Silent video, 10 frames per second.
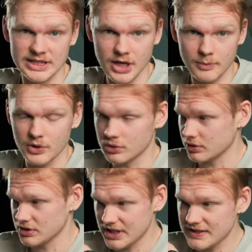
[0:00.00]
It's not
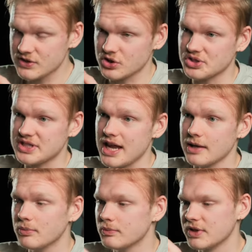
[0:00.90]
broken. This is just
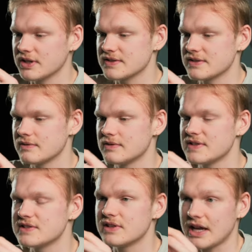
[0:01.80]
tape, because
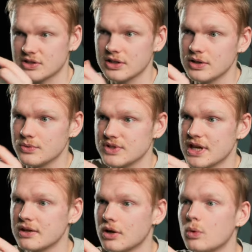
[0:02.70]
this is actually loose,
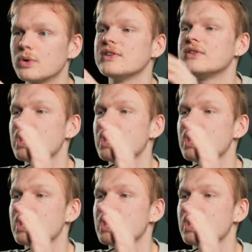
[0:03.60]
and it always,